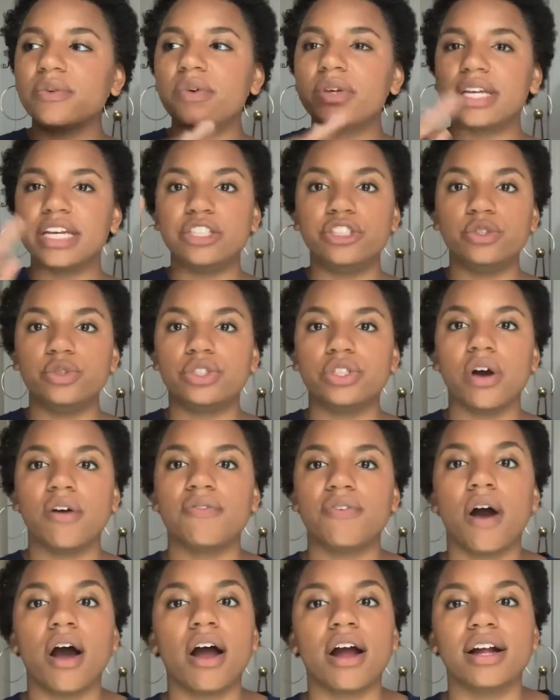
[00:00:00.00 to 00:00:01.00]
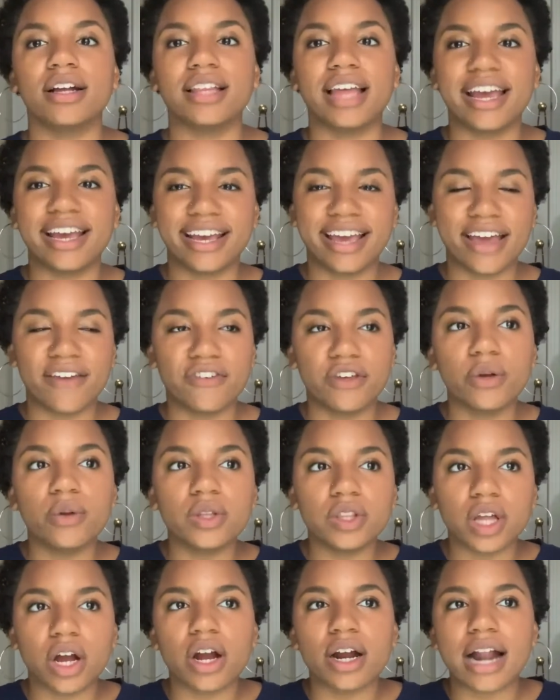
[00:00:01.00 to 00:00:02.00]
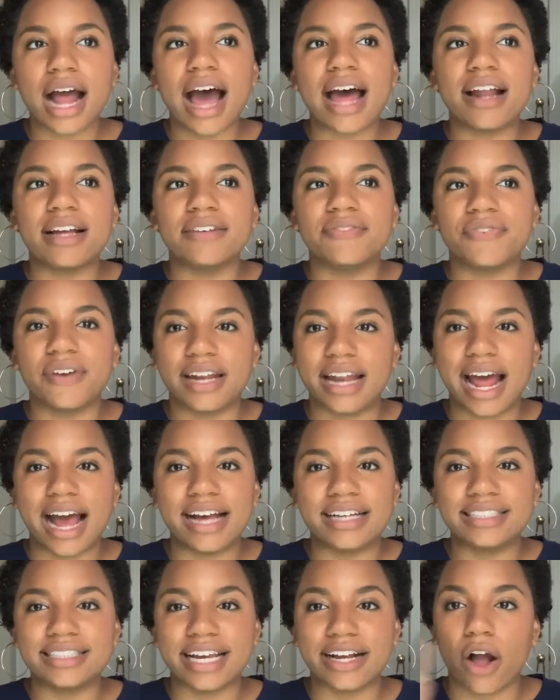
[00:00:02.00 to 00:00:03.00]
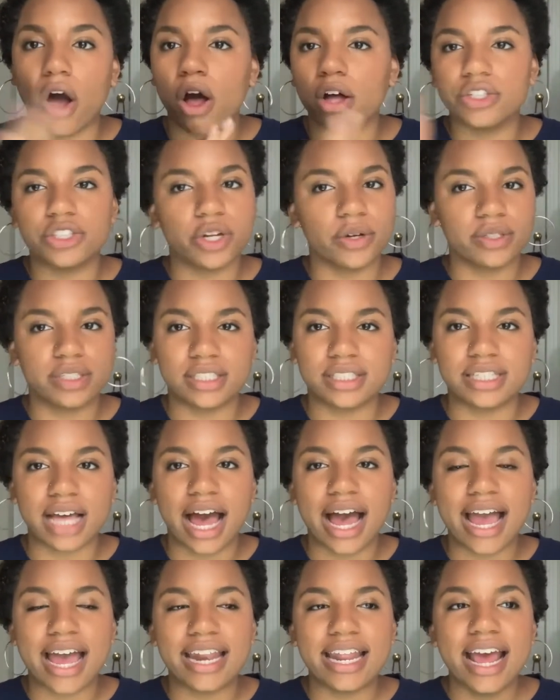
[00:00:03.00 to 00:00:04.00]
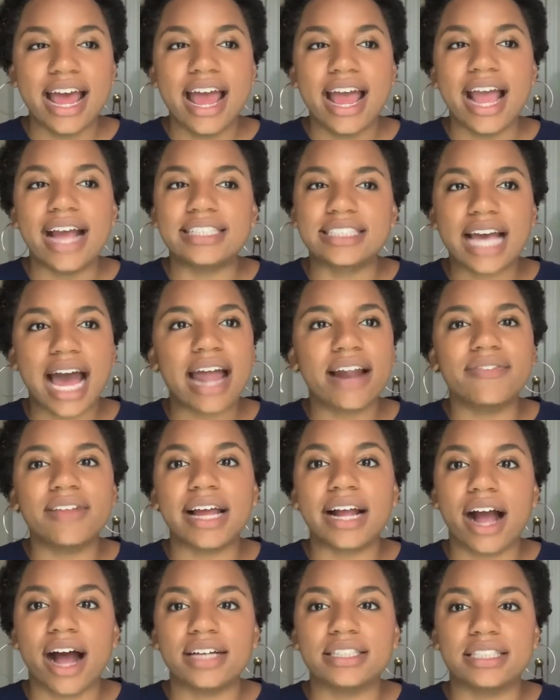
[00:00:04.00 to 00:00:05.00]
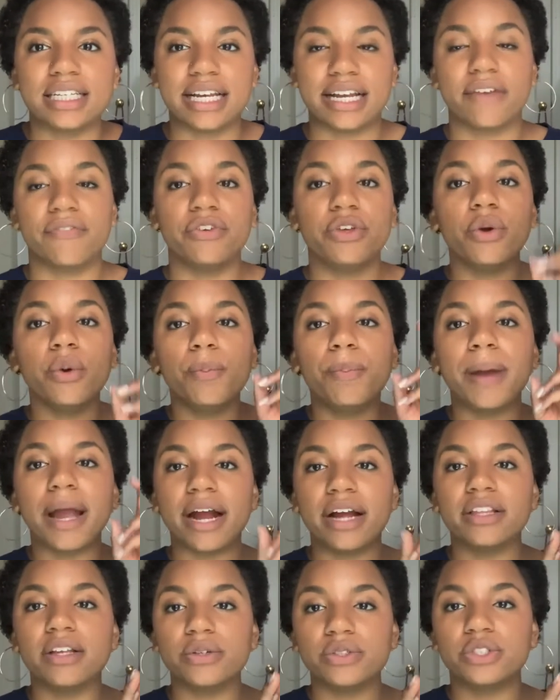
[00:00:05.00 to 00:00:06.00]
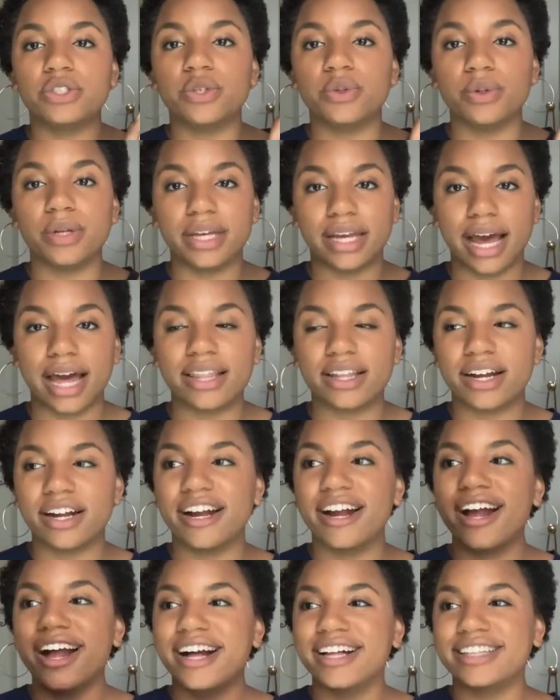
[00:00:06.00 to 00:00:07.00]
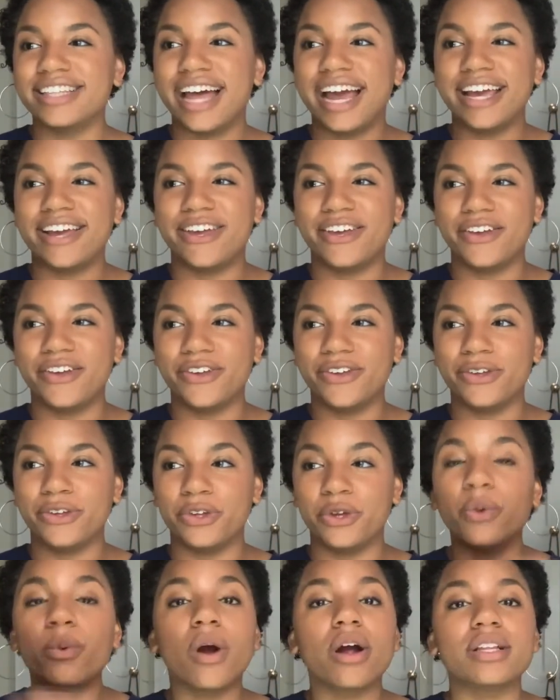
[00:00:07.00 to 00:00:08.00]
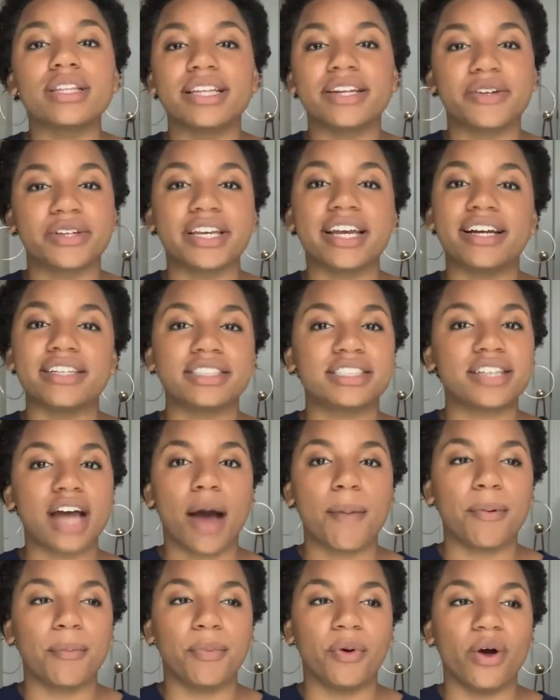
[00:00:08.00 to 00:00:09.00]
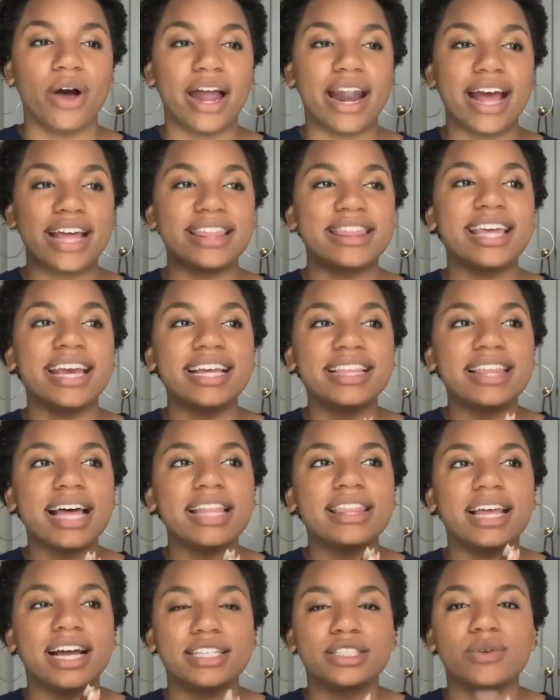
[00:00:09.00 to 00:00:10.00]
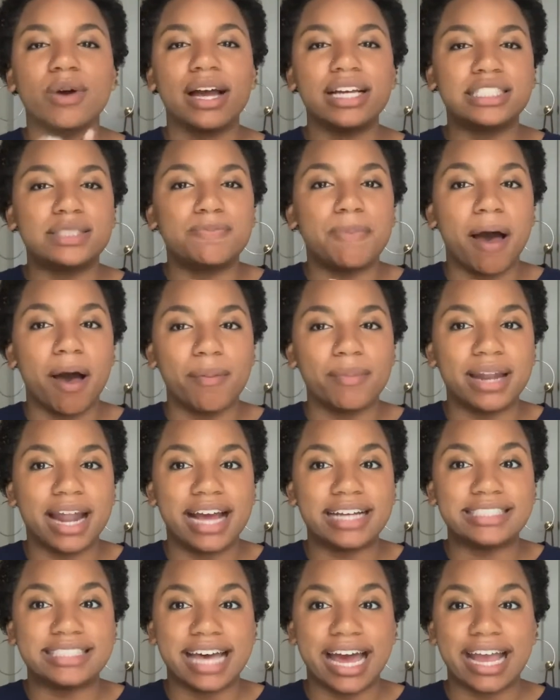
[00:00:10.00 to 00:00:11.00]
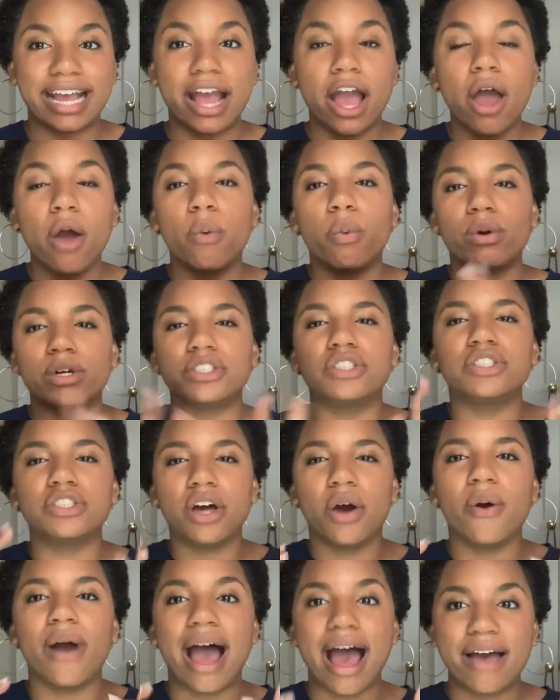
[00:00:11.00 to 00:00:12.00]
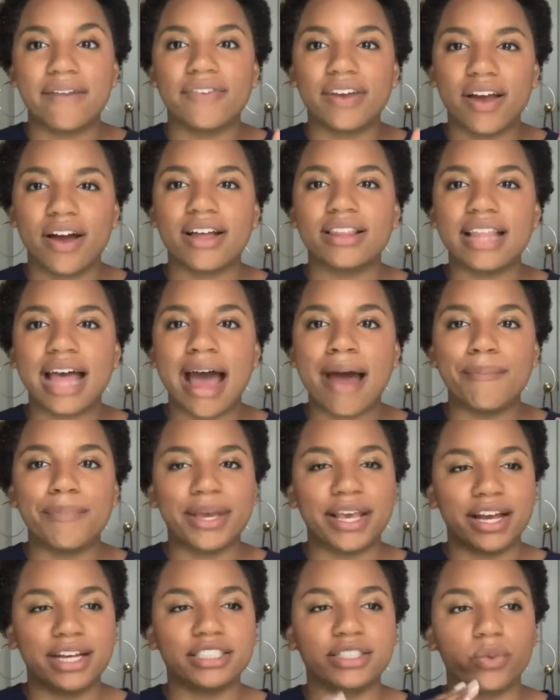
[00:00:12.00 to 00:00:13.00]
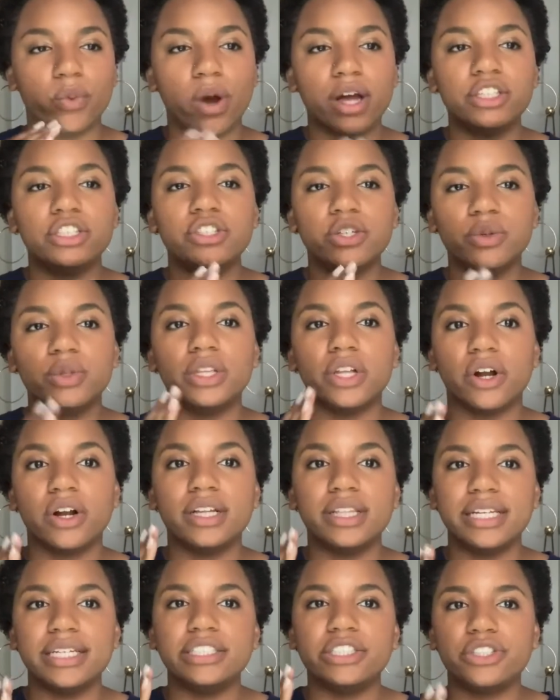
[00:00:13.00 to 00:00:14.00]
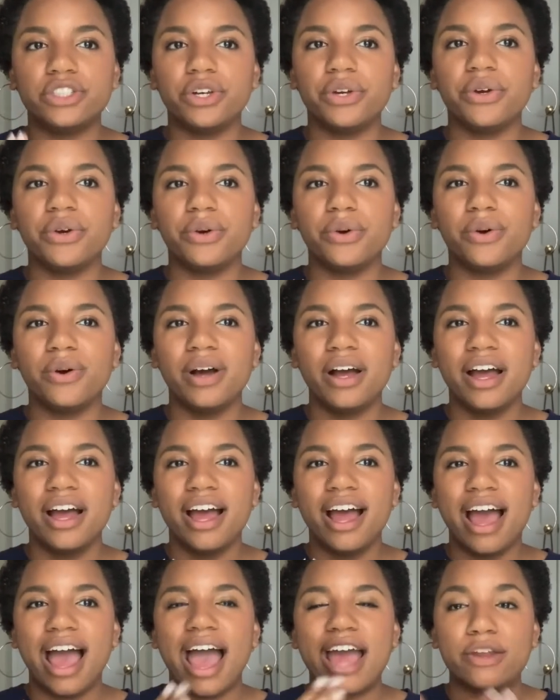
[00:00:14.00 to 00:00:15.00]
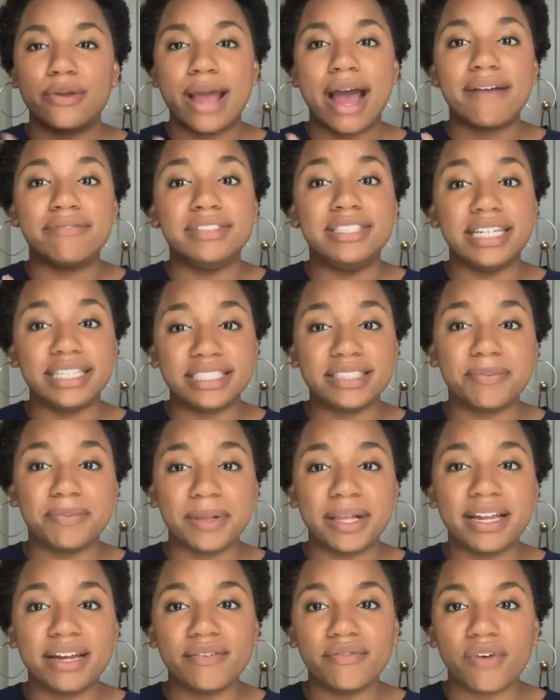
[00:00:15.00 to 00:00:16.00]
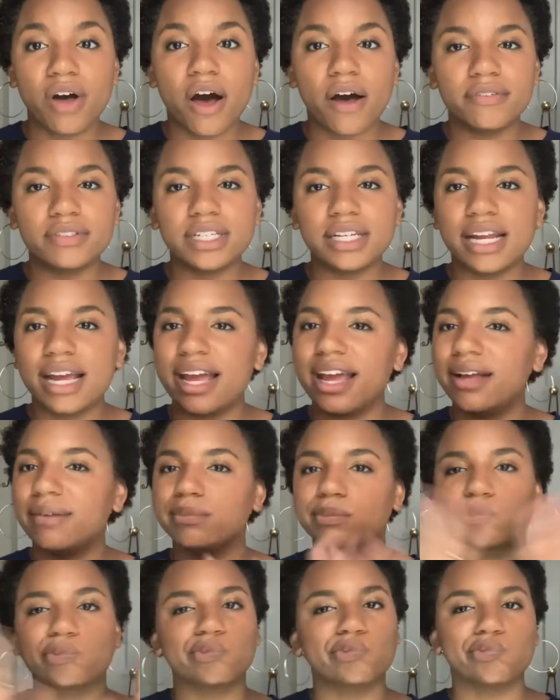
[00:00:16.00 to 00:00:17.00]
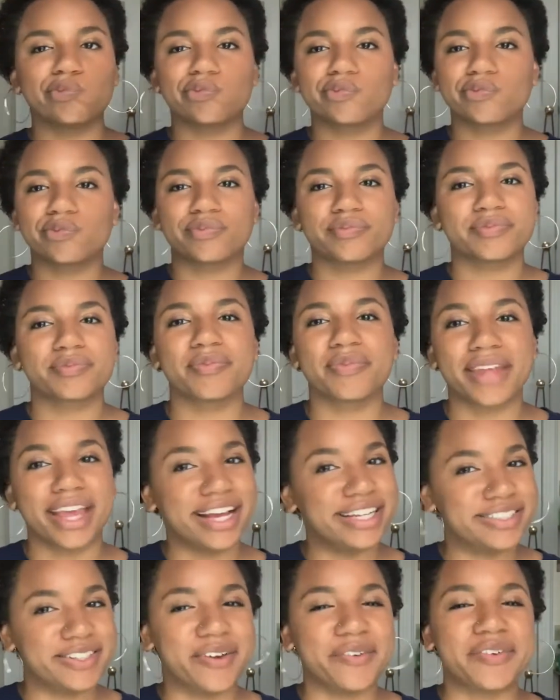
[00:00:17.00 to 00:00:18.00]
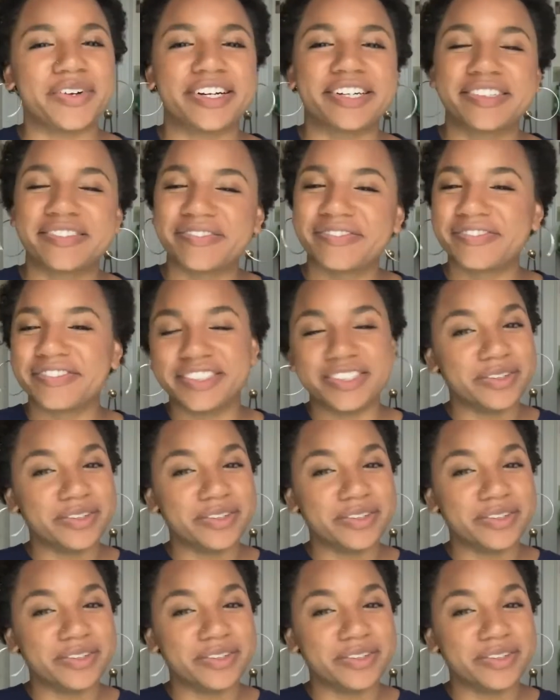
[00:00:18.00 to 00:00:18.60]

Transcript: get you so far. If you learn how to finesse, all jokes aside, it's kind of like hustling. If you pair those two together, you are literally unstoppable. And I think that that's why Spelmanites, we're so heavy on that, because once you learn these two and you have discipline involved in it, it's over. You'll